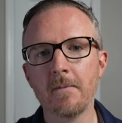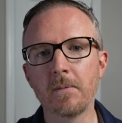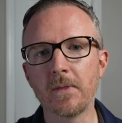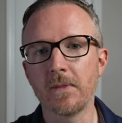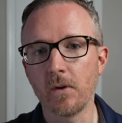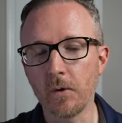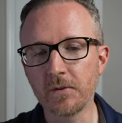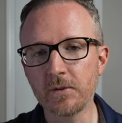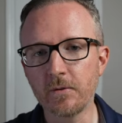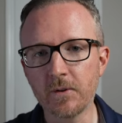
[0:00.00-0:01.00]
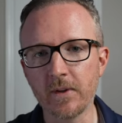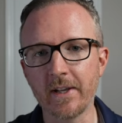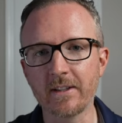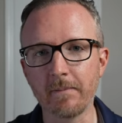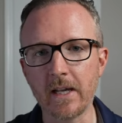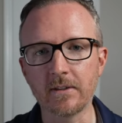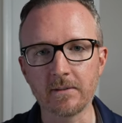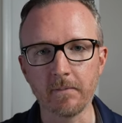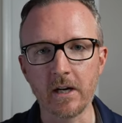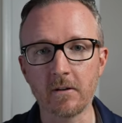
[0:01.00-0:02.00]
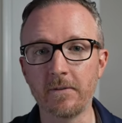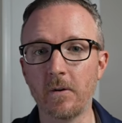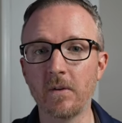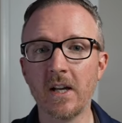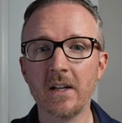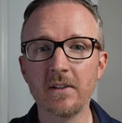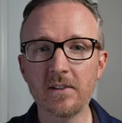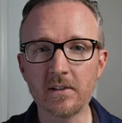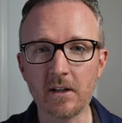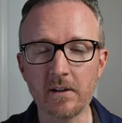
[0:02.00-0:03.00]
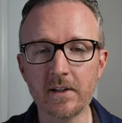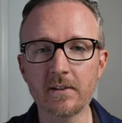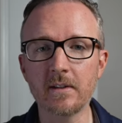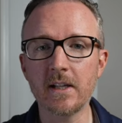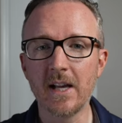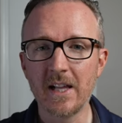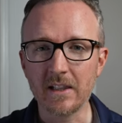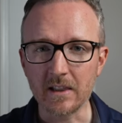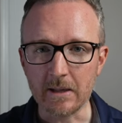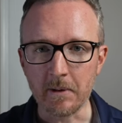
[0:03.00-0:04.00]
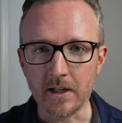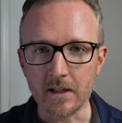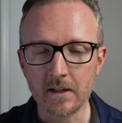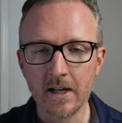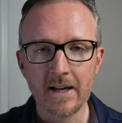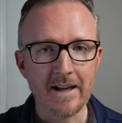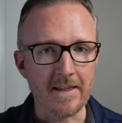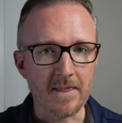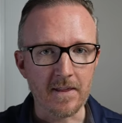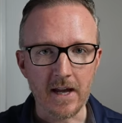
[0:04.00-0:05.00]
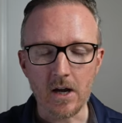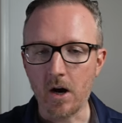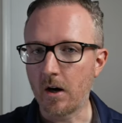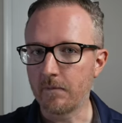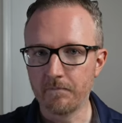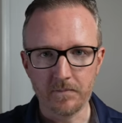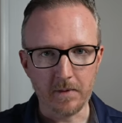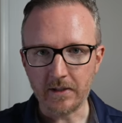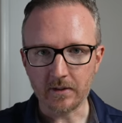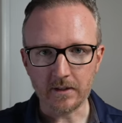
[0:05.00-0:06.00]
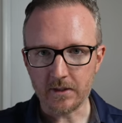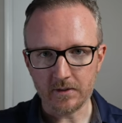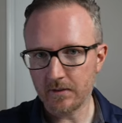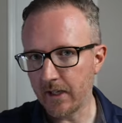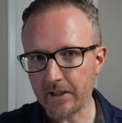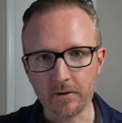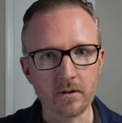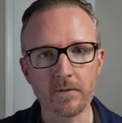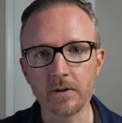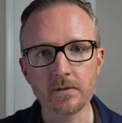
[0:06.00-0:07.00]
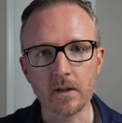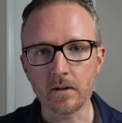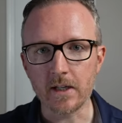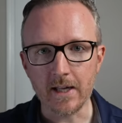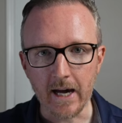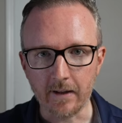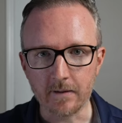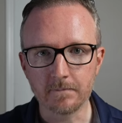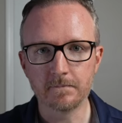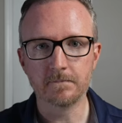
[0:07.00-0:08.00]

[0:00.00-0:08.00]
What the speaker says: But those two things make this microphone seriously limited, and they are basically just takes all the versatility out of them.